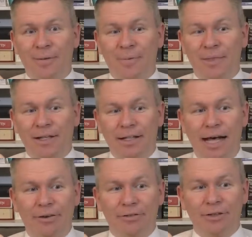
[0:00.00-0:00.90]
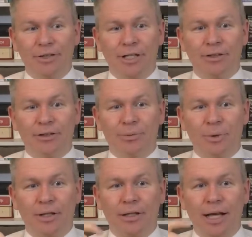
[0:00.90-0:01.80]
That laughter deals
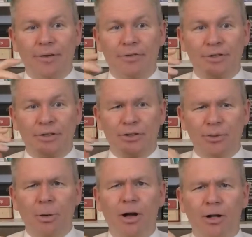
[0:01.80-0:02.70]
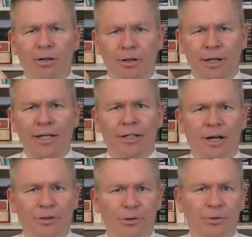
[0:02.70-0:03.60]
with life's small
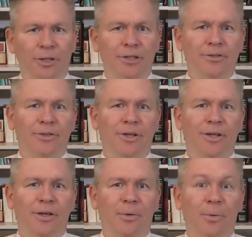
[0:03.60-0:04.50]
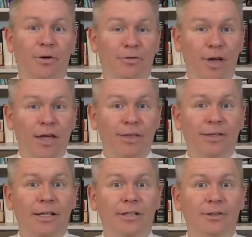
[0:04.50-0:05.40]
incongruities, where
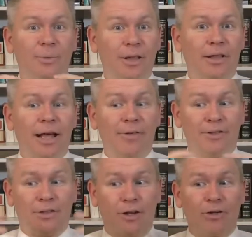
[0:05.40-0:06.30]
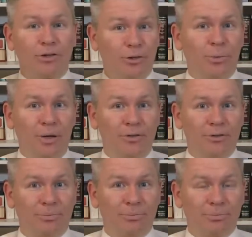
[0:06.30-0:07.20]
faith deals with life's larger
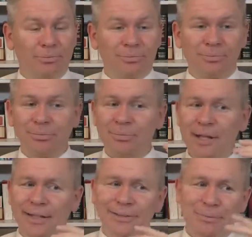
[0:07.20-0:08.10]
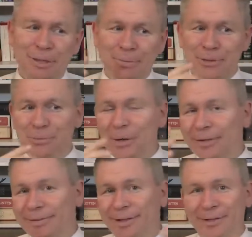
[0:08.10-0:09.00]
ones. And sometimes the
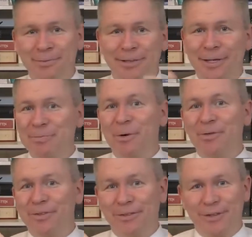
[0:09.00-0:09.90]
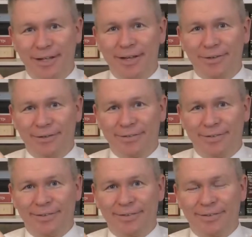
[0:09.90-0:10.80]
one can, can morph into the other.
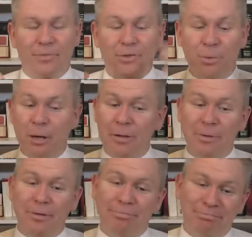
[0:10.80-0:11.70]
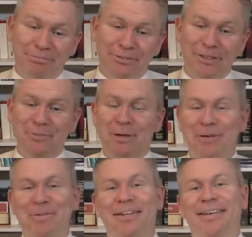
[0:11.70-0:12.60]
So maybe, just
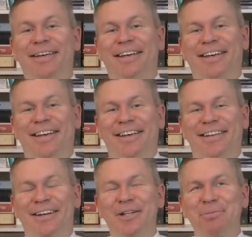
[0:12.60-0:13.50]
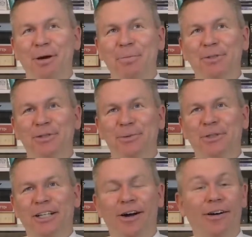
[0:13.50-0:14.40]
maybe, God's promises
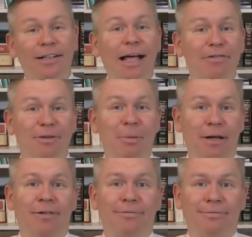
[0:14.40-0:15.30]
really are a laughing matter.